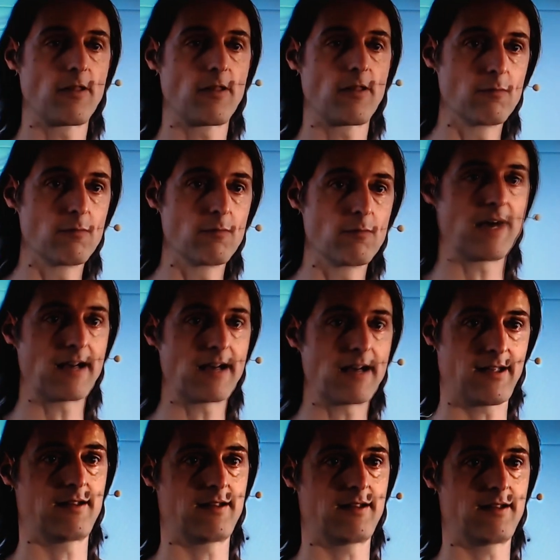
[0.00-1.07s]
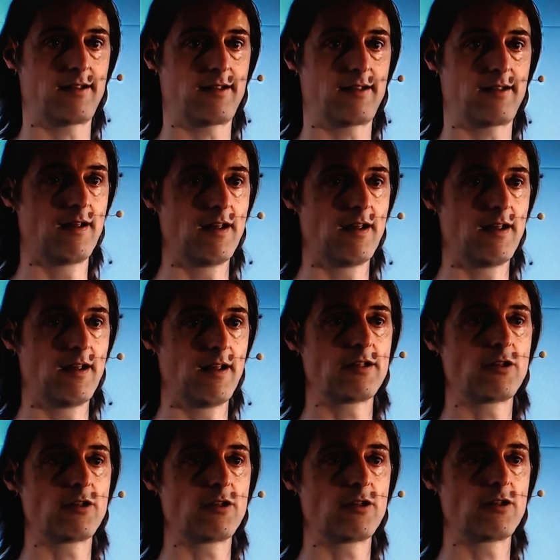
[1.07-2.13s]
human body,
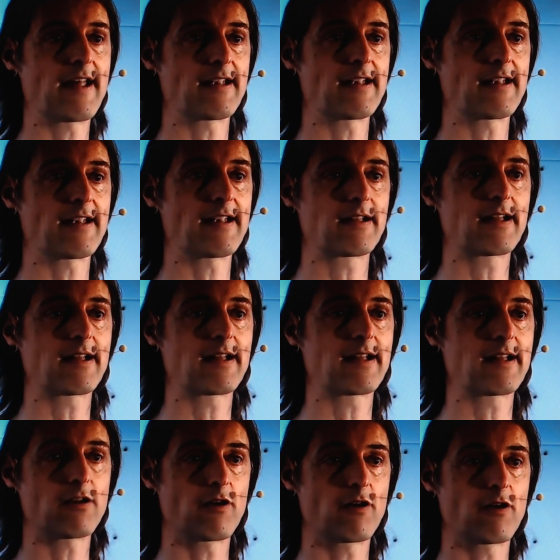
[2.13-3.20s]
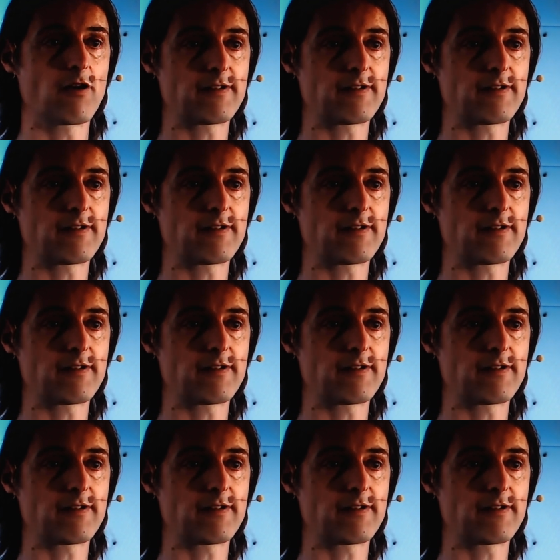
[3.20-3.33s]
you can kind of